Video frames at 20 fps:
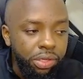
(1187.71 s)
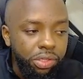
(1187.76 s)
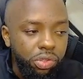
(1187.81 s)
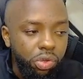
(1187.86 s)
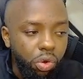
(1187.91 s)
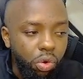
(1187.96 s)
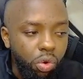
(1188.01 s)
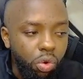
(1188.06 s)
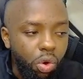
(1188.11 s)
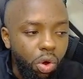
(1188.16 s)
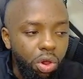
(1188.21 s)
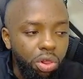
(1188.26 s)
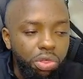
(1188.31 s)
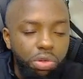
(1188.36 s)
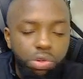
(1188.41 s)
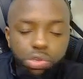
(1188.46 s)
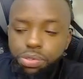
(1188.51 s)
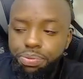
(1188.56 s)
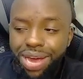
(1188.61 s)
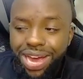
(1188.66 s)
so all
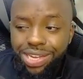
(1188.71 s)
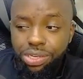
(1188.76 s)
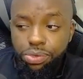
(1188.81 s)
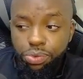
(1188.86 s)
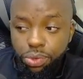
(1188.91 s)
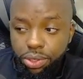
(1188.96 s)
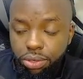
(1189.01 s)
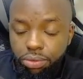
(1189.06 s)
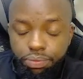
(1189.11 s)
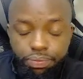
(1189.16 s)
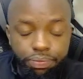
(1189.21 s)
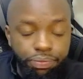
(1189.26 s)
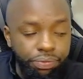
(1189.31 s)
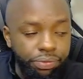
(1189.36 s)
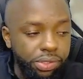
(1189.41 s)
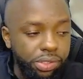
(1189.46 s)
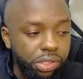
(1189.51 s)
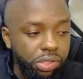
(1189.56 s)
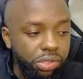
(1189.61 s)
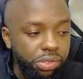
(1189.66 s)
those buyers were
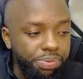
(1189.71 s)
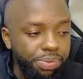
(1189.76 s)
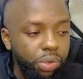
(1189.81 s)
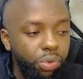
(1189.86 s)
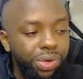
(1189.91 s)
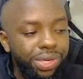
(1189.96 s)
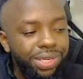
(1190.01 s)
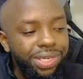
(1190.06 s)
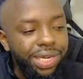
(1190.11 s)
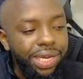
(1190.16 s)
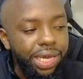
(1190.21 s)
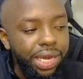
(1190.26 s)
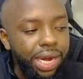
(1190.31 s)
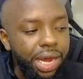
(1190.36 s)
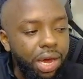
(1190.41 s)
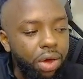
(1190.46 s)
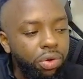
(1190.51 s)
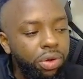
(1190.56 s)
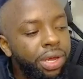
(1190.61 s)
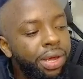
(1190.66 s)
excuse me, were taken out.